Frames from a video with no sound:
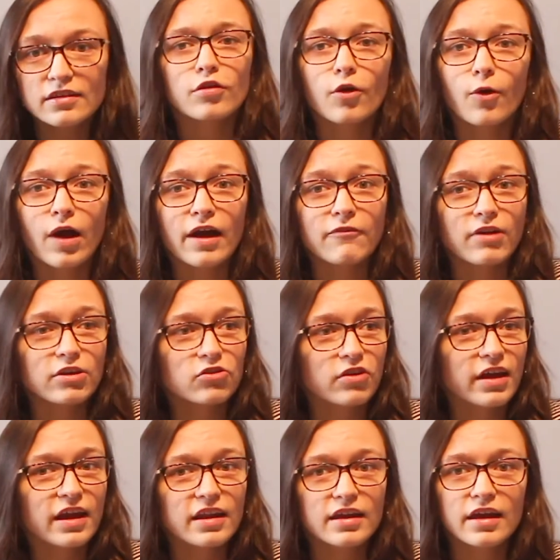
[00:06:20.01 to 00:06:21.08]
So I
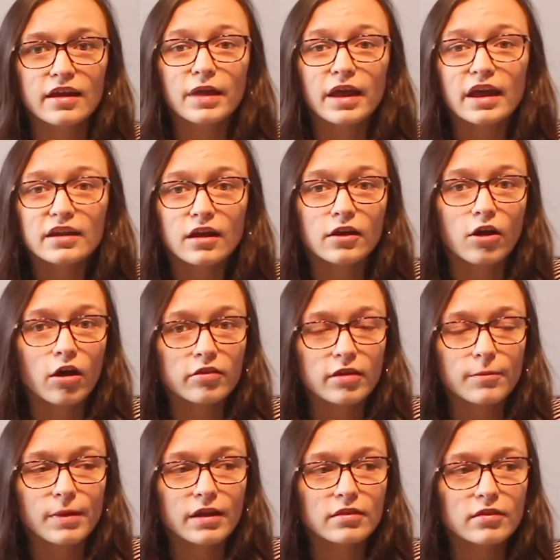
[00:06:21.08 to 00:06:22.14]
eventually had to get
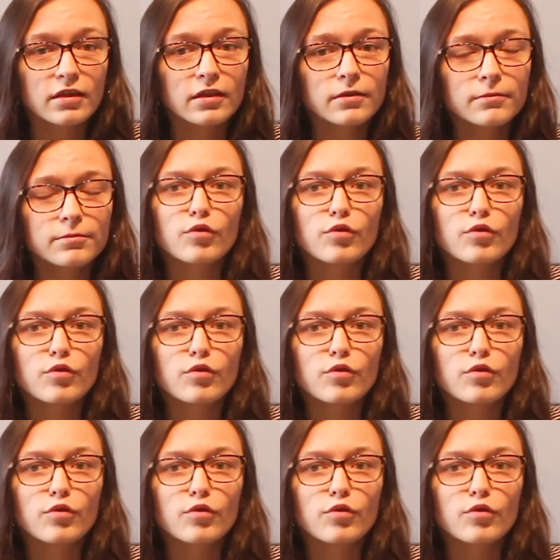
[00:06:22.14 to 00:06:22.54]
anti-nausea medicine.